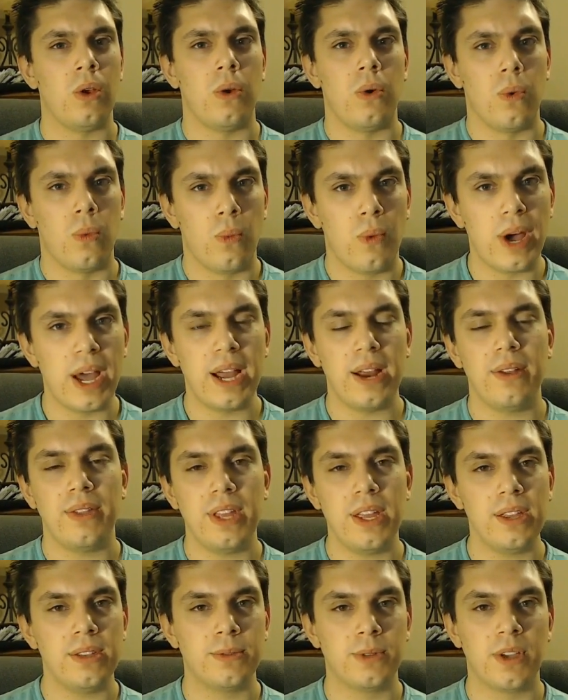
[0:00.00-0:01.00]
Why are
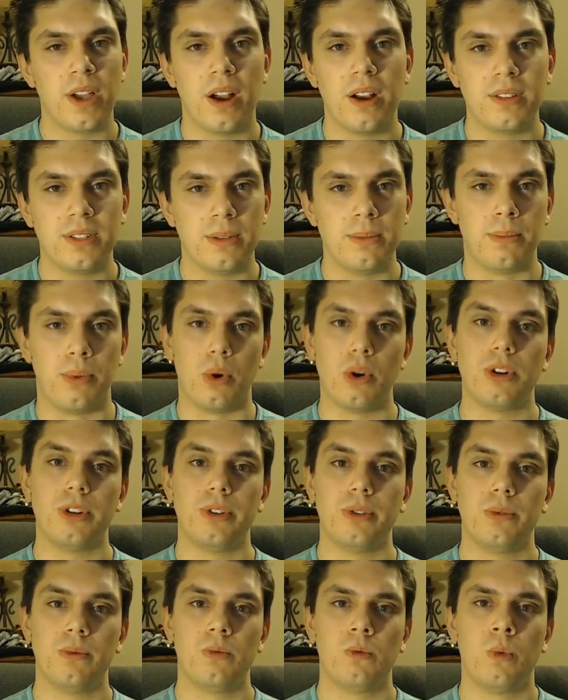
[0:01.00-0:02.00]
these cards important?
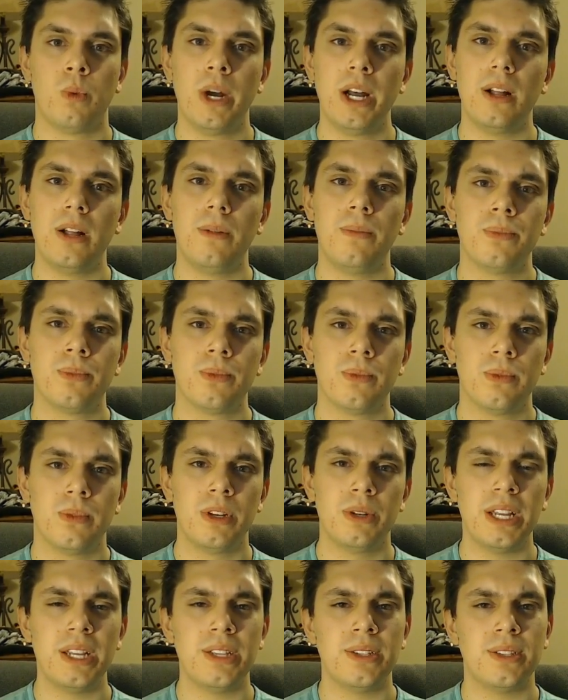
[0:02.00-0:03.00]
Well,
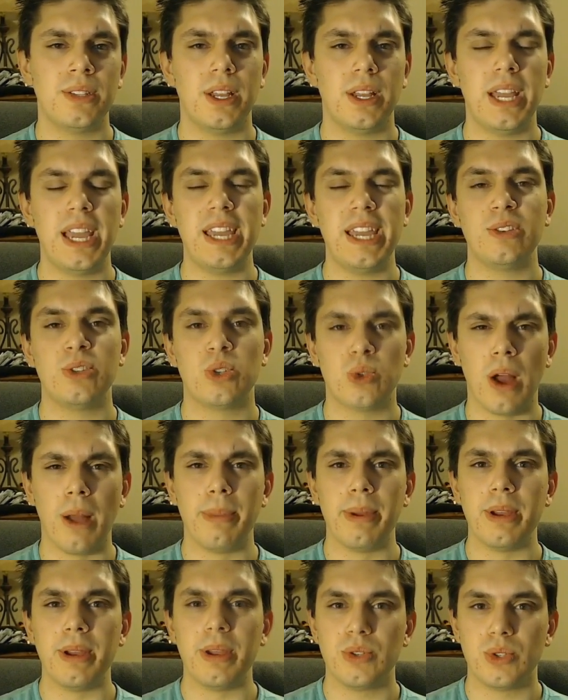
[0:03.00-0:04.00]
there is a
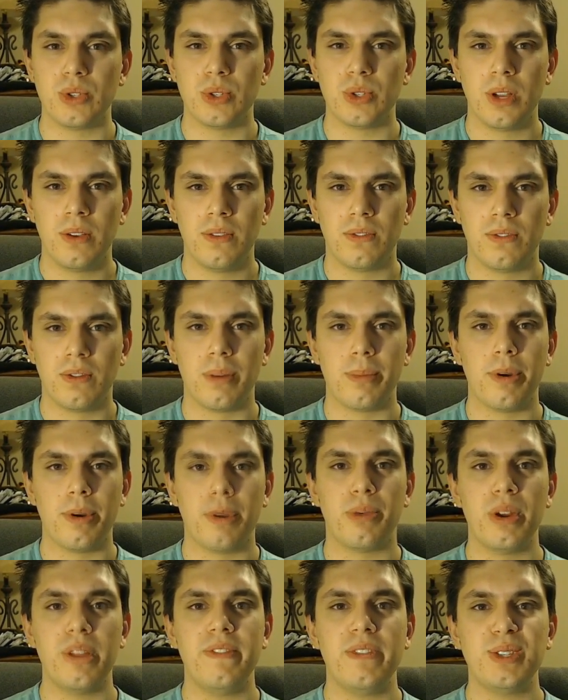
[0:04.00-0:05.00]
Trubbish from a
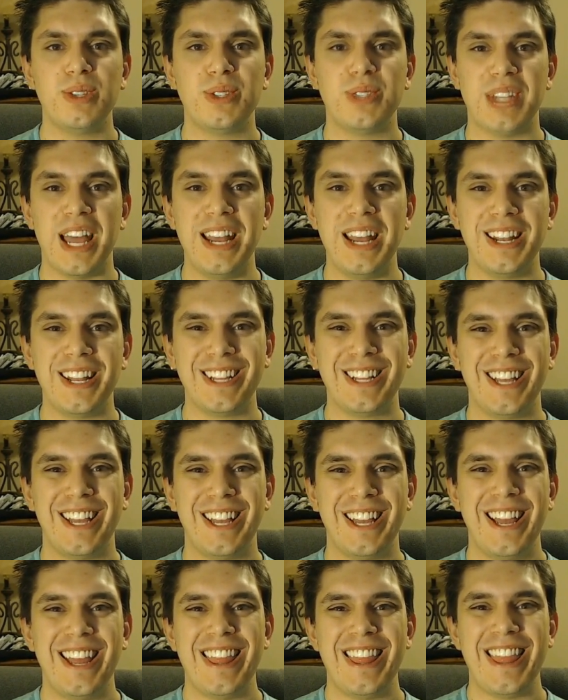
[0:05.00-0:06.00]
previous set
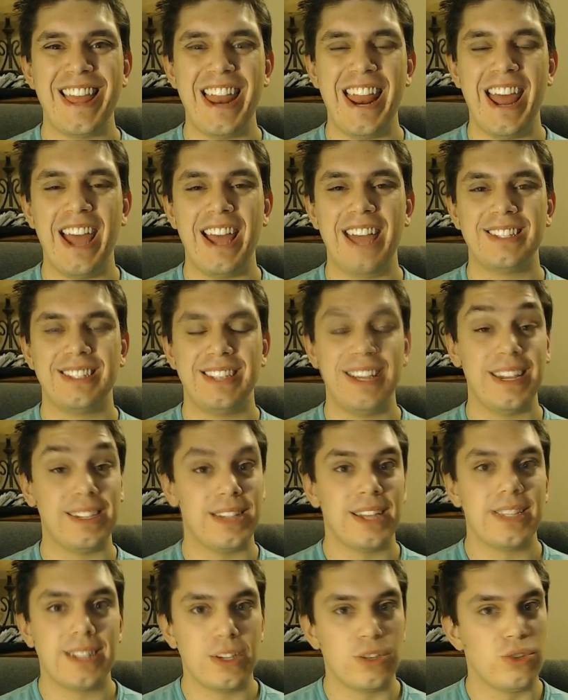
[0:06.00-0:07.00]
that has,
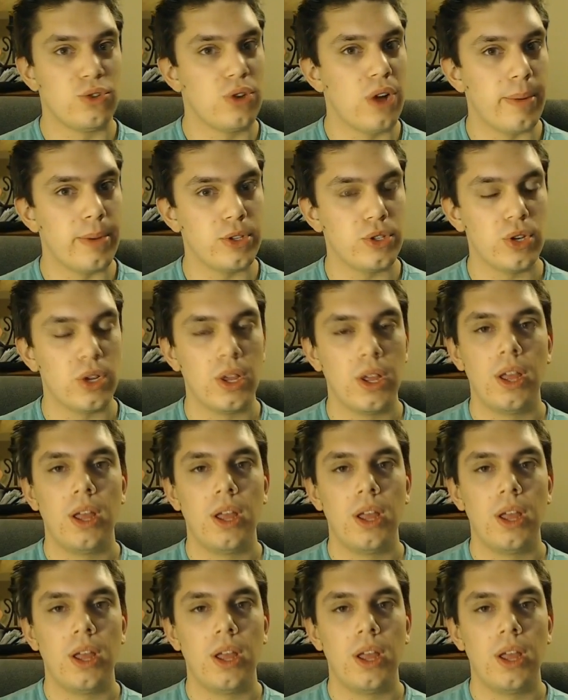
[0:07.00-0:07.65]
yes, I said Trubbish,